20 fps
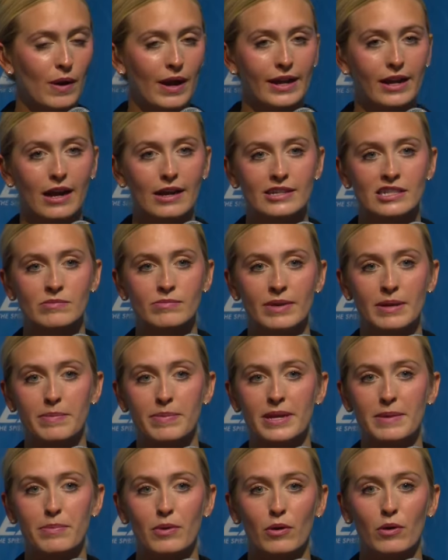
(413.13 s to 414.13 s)
I got to meet
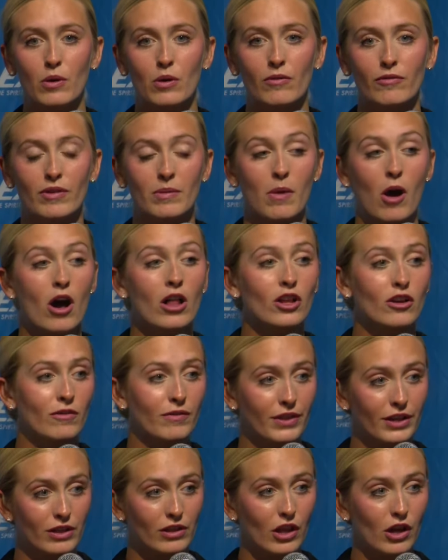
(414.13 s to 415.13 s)
people from all over
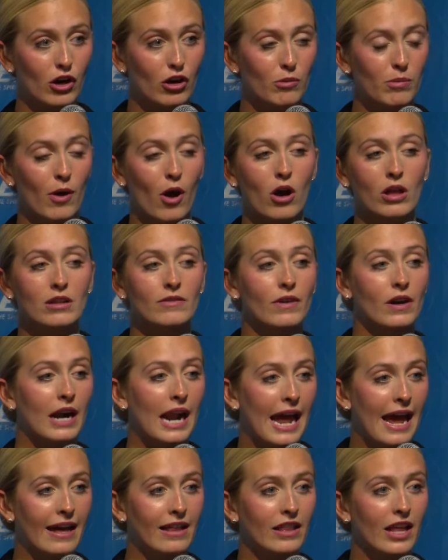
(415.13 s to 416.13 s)
the globe, all of our
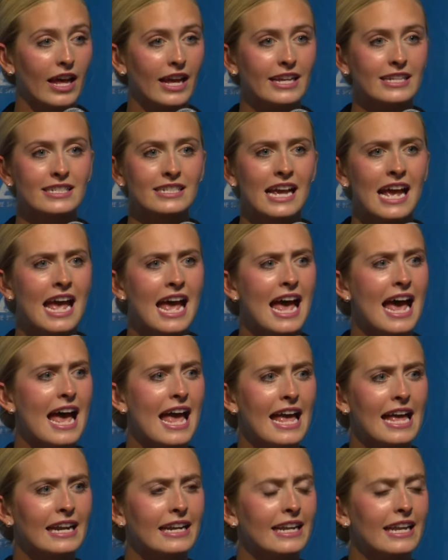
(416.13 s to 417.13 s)
allies,
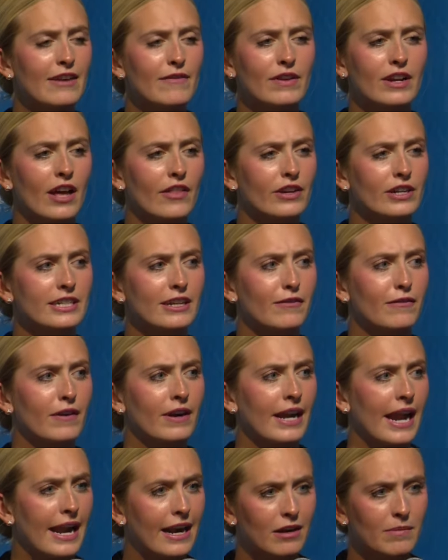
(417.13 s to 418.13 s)
and even other
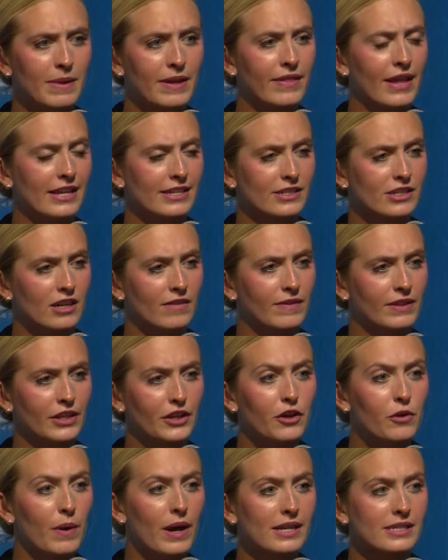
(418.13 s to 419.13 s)
different airmen that serve in the
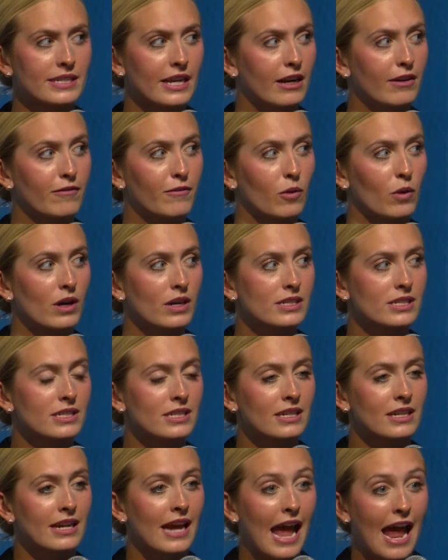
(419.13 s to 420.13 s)
U S Air
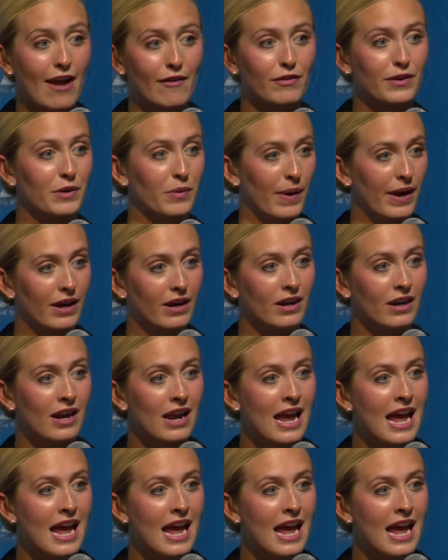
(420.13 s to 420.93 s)
Force everywhere.